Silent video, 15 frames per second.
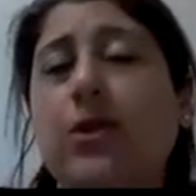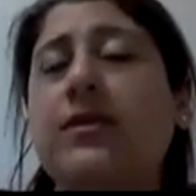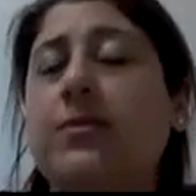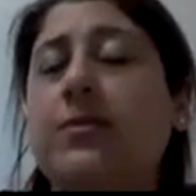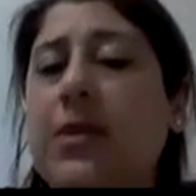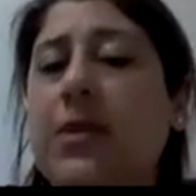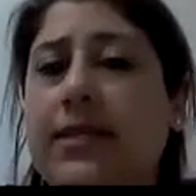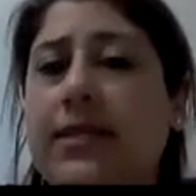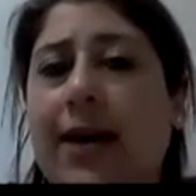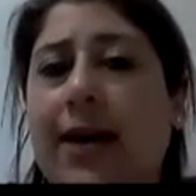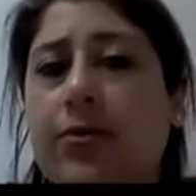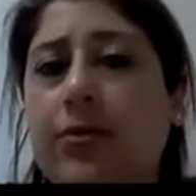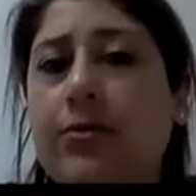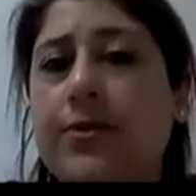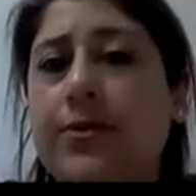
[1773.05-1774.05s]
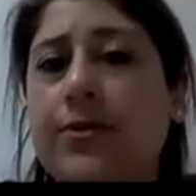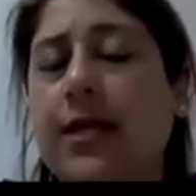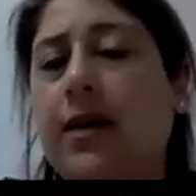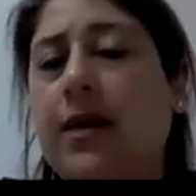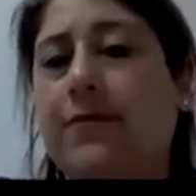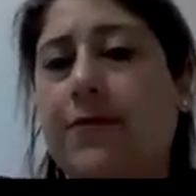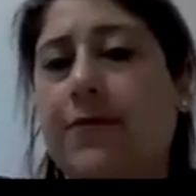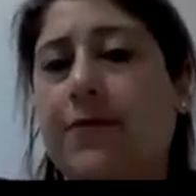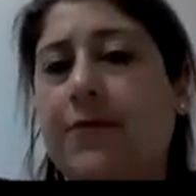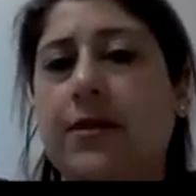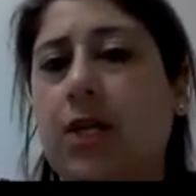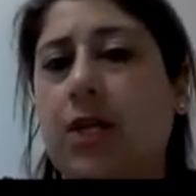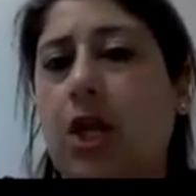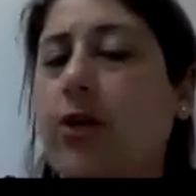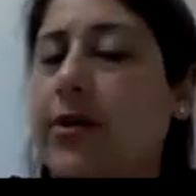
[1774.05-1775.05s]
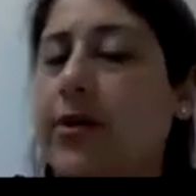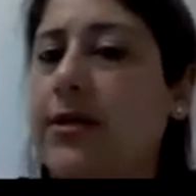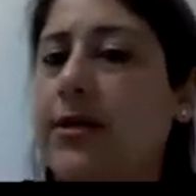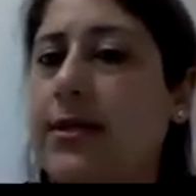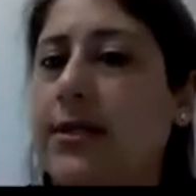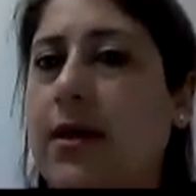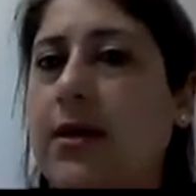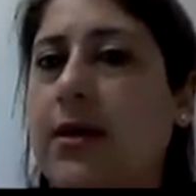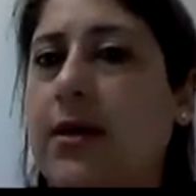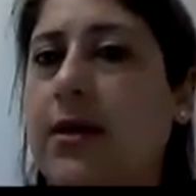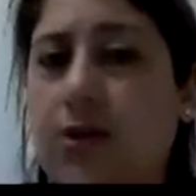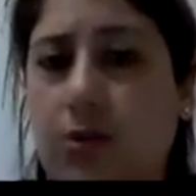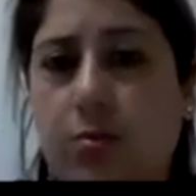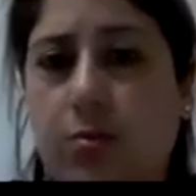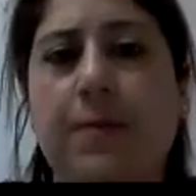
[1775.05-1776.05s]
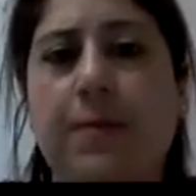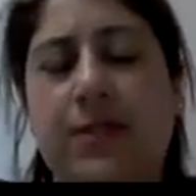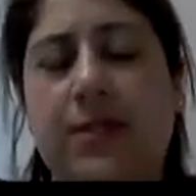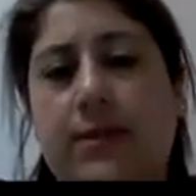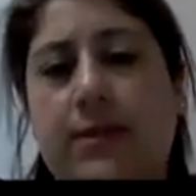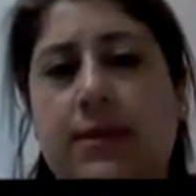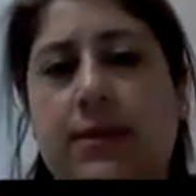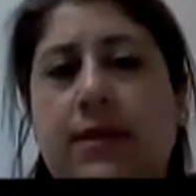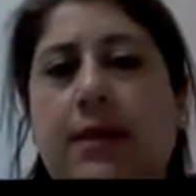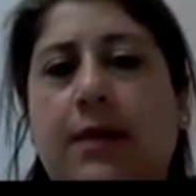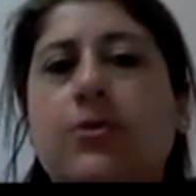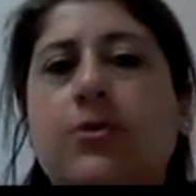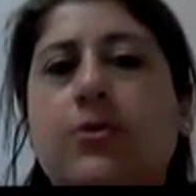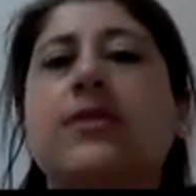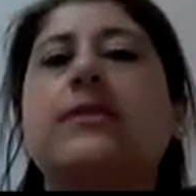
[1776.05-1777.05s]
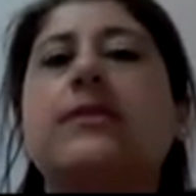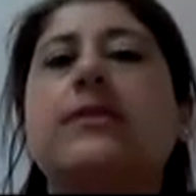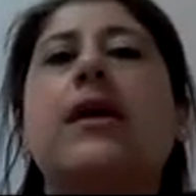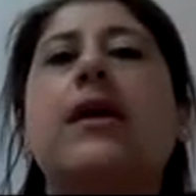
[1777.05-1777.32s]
but Daryl's friend Lawrence disrupts those assumptions.